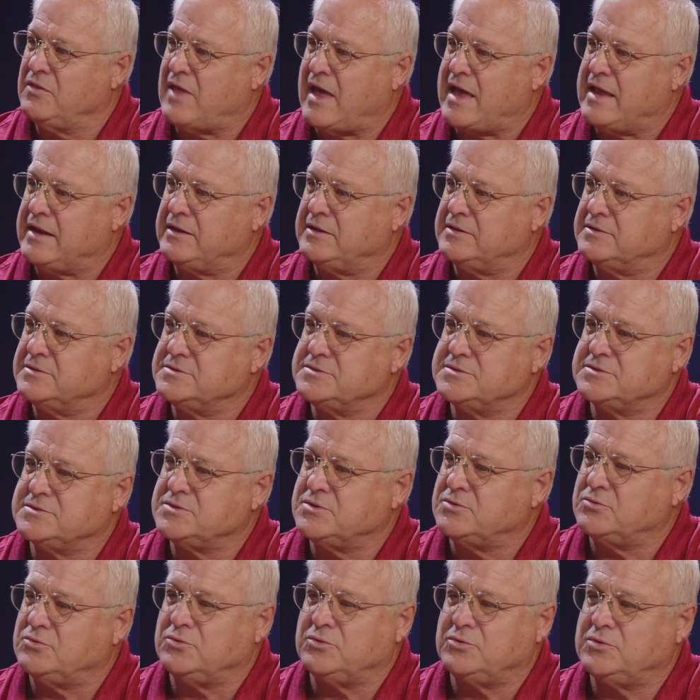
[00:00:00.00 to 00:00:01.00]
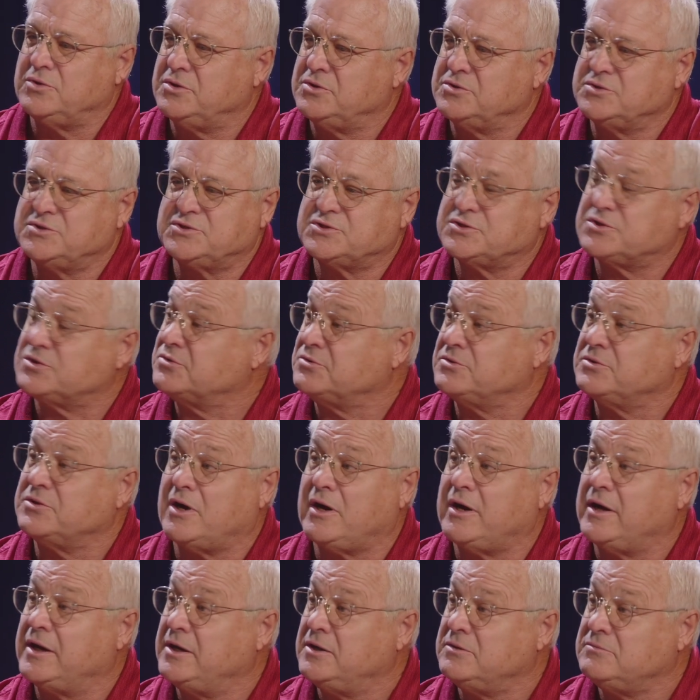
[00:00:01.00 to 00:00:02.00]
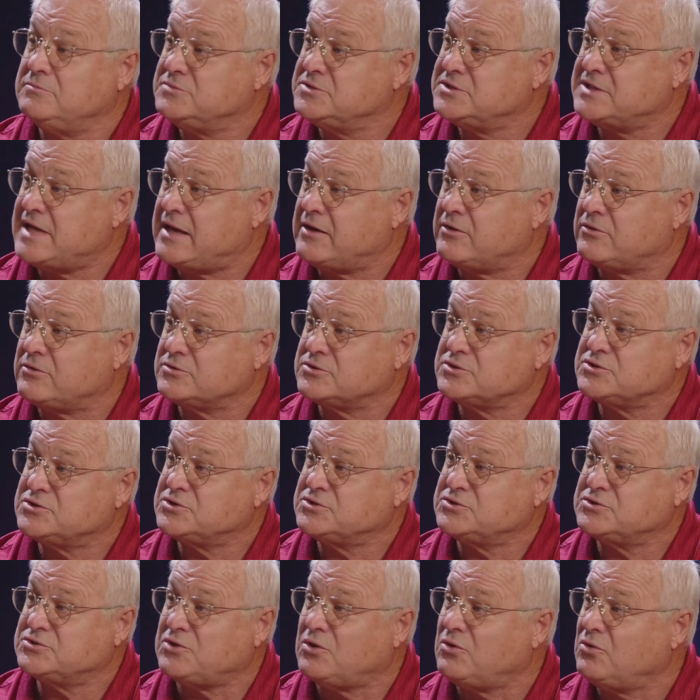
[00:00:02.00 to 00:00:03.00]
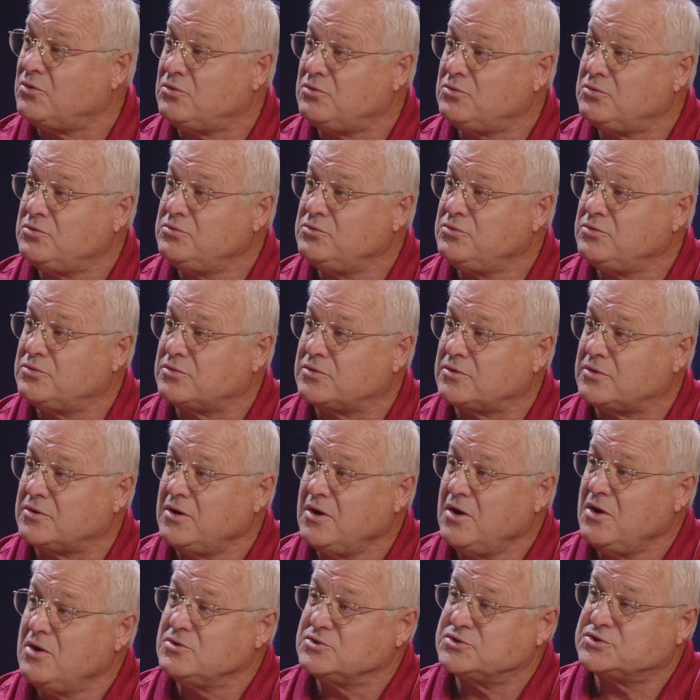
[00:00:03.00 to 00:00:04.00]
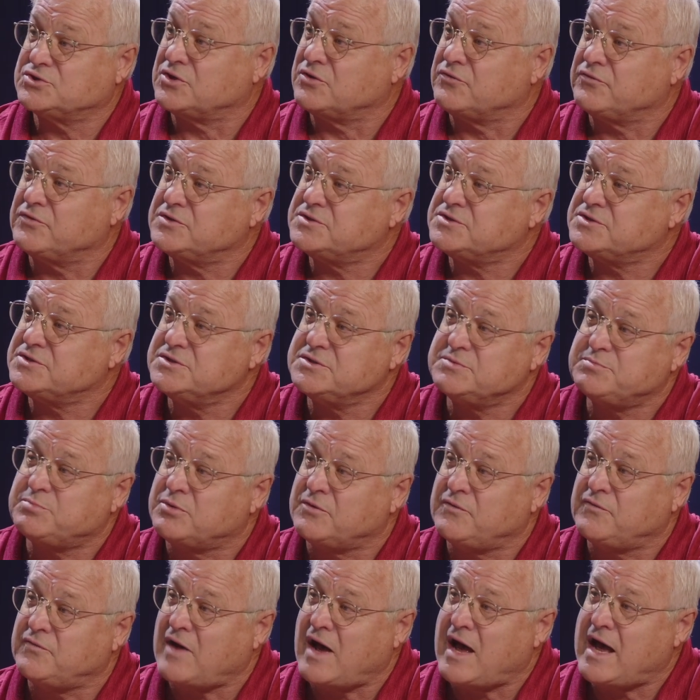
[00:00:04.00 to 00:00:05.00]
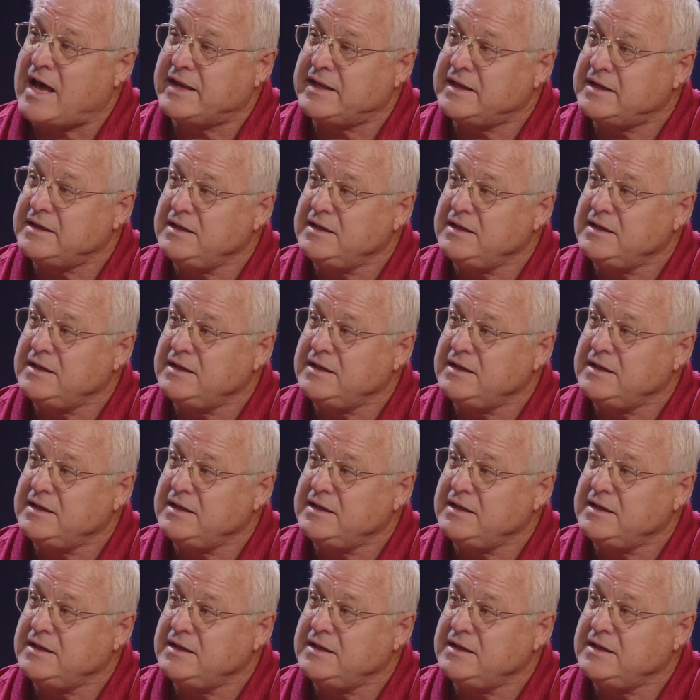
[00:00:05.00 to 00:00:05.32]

is on certain items that are sold or services provided?